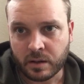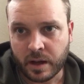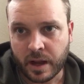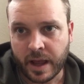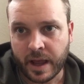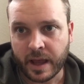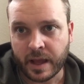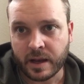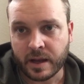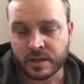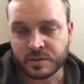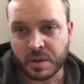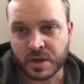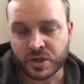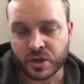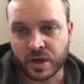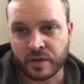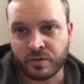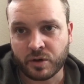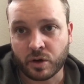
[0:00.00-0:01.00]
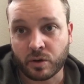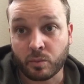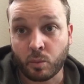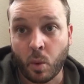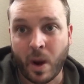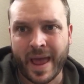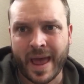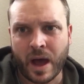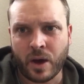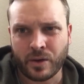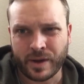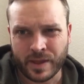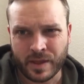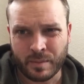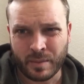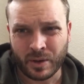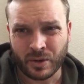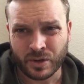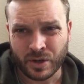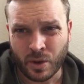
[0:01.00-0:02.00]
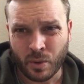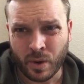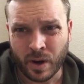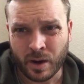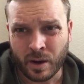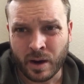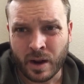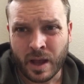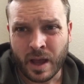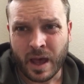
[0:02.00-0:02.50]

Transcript: and especially if you're way out in the middle of nowhere.